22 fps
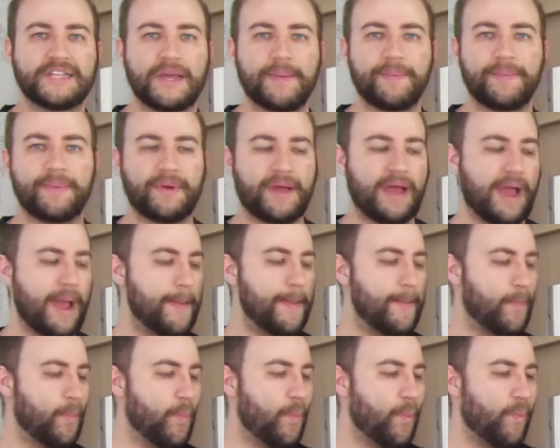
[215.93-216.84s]
up,
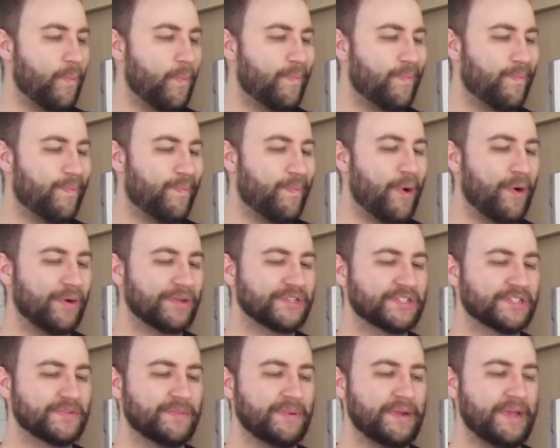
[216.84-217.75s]

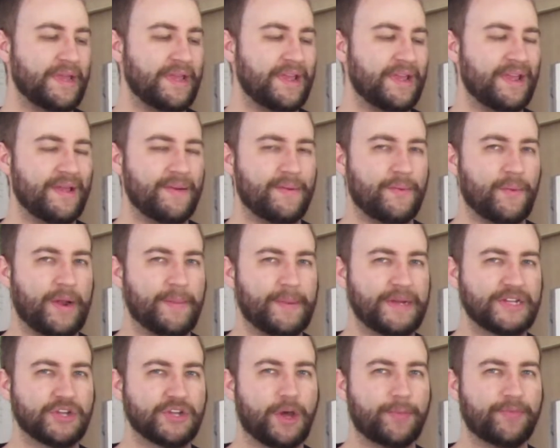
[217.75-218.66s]
possibly one of
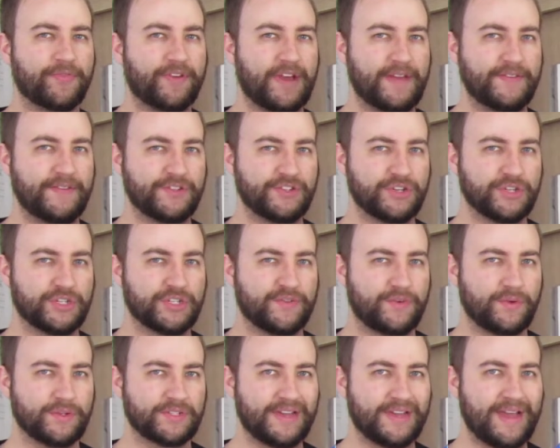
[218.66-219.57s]
my top 5 shirts
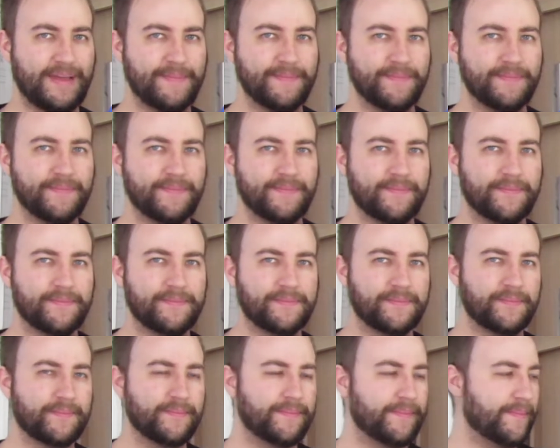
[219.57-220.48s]
of all time.
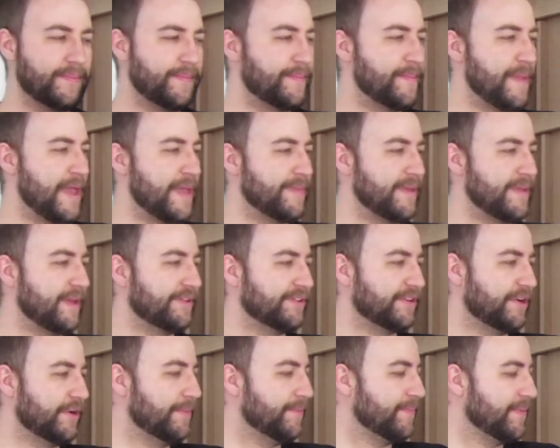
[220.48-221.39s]
Maybe, I don't
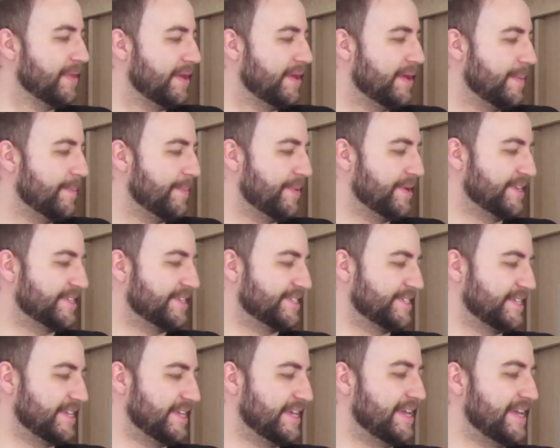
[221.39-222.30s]
know. But it's
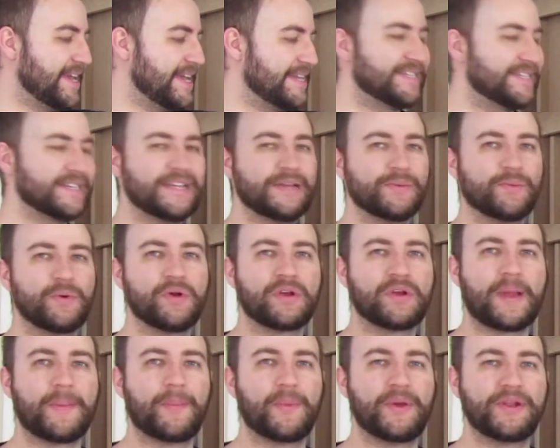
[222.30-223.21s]
the Italy
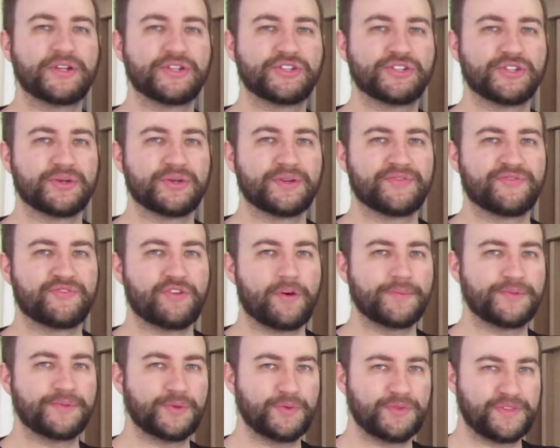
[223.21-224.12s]
World Cup winners shirt
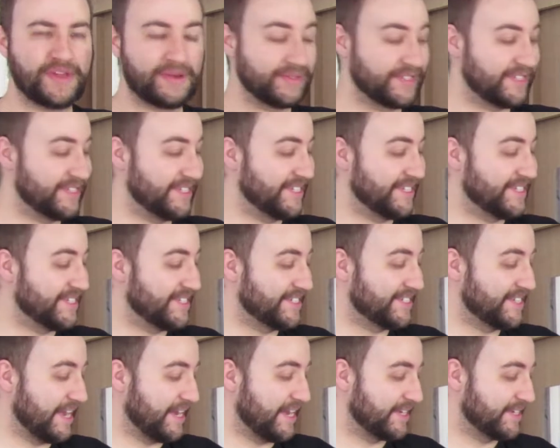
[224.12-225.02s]
from
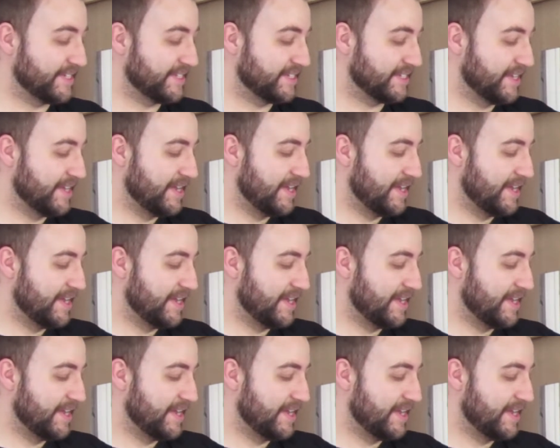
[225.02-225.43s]
2006.